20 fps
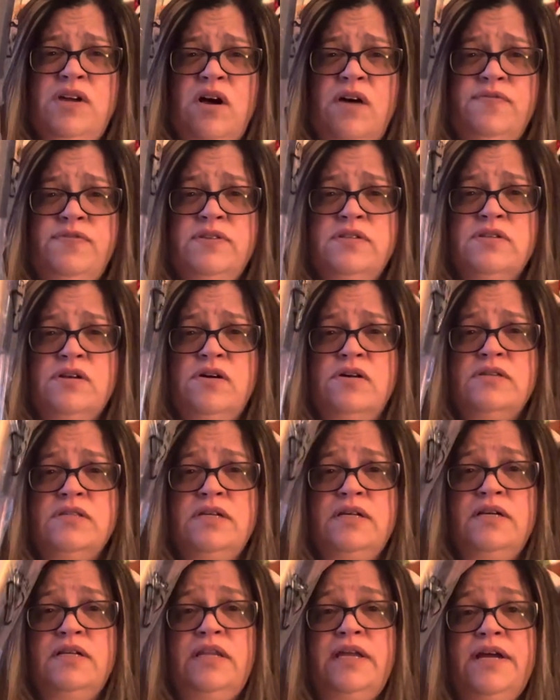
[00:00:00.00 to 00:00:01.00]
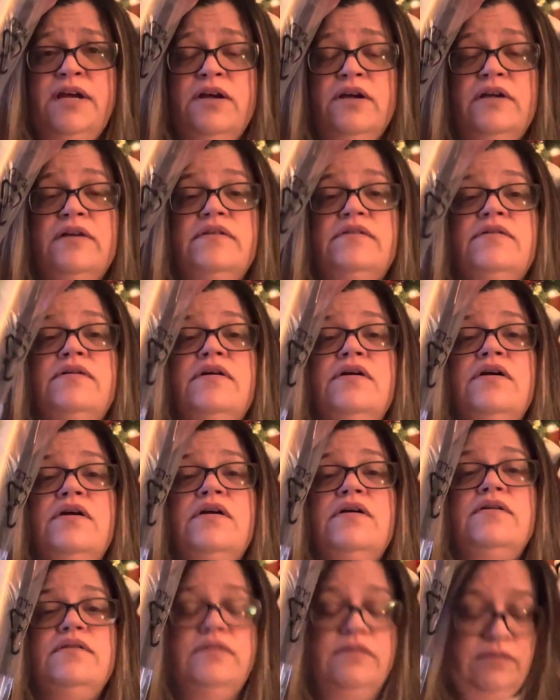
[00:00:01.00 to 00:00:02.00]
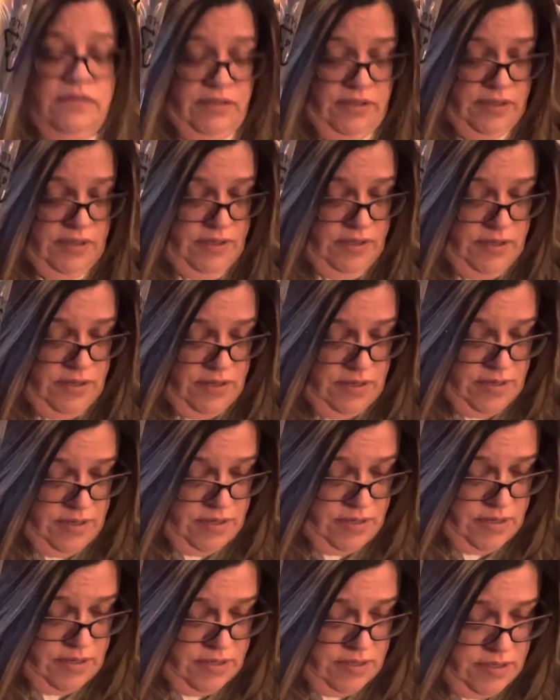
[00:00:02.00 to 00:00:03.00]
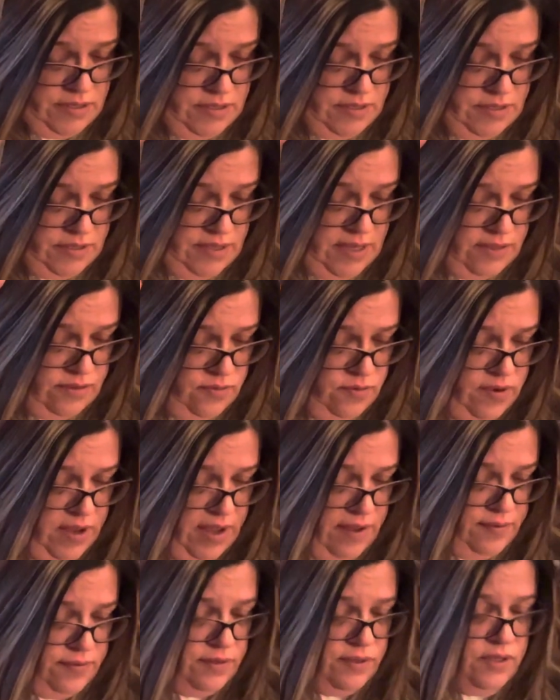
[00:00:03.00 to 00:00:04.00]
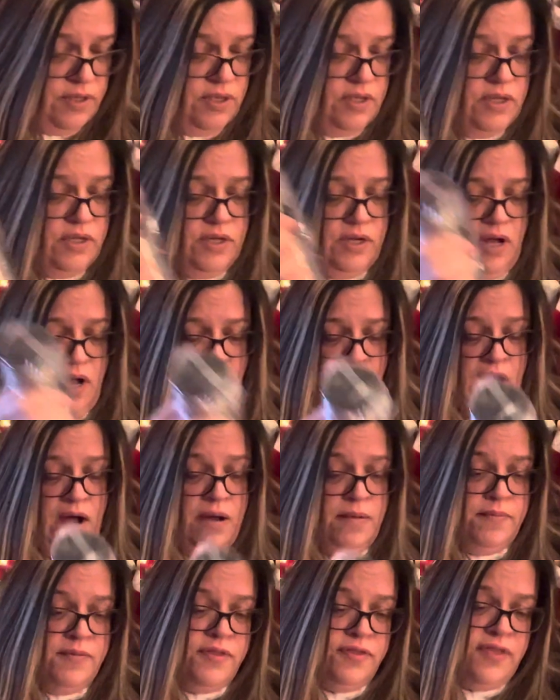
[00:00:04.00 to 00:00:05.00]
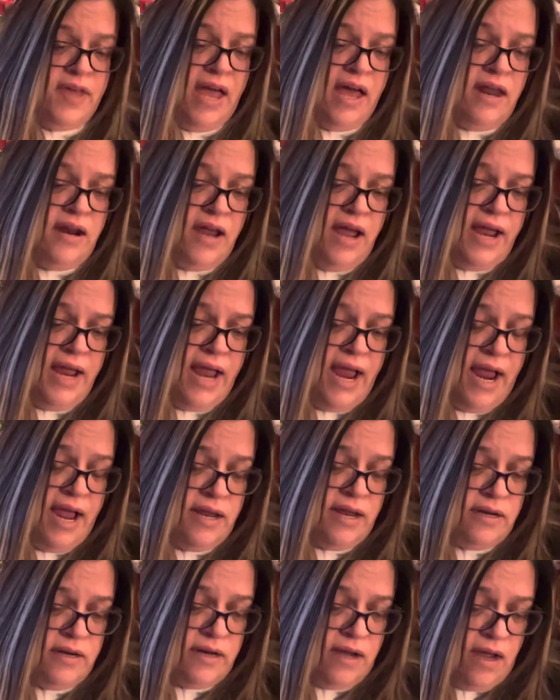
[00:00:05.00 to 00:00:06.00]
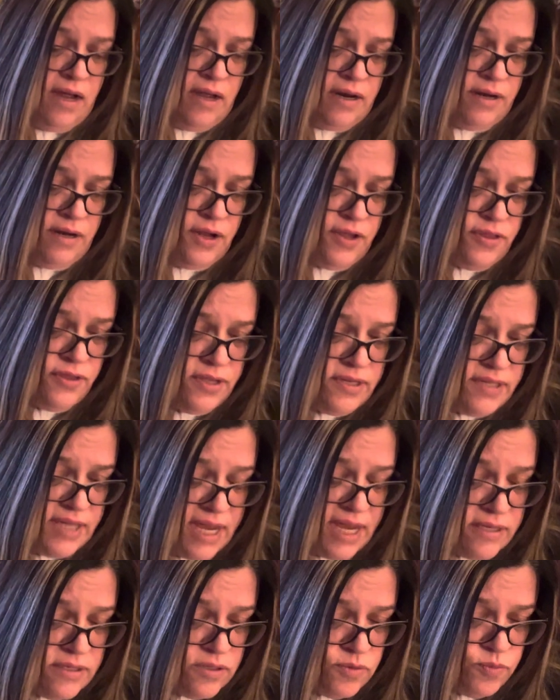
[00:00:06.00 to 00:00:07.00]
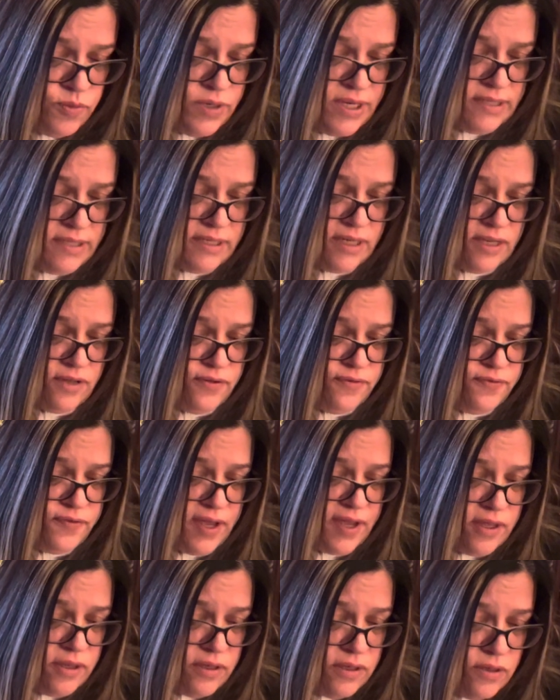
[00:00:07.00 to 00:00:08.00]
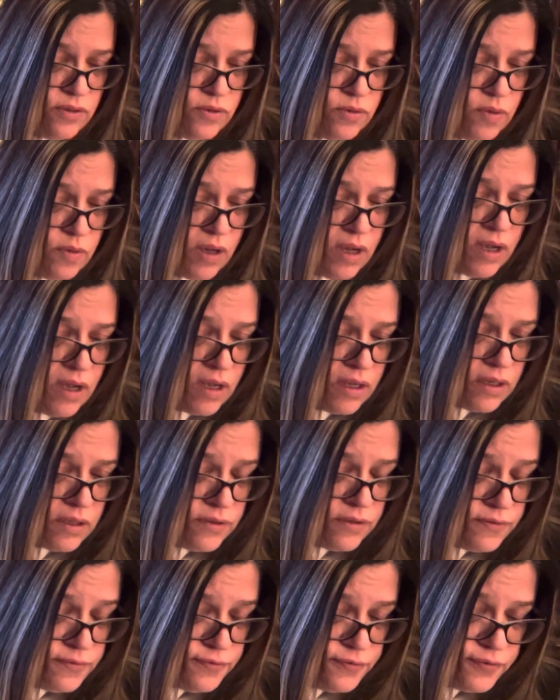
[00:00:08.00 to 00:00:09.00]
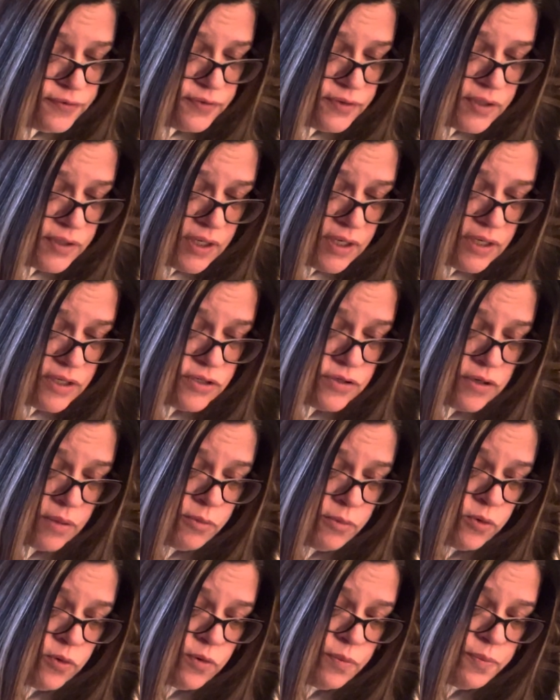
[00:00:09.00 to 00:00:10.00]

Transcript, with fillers: off. It's causing glare. Arr. That's okay. Um, that I added on. This has a retail value of, drum roll